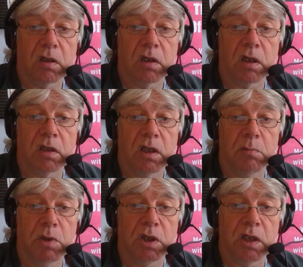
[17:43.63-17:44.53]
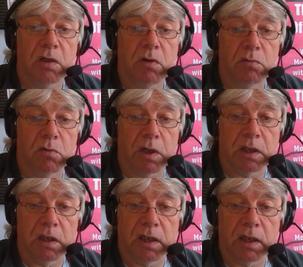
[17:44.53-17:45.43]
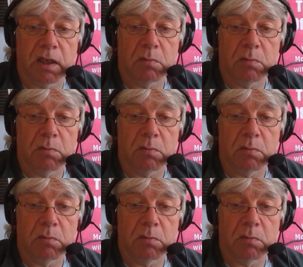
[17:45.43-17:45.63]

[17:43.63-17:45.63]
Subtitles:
And any minute now, I will get the link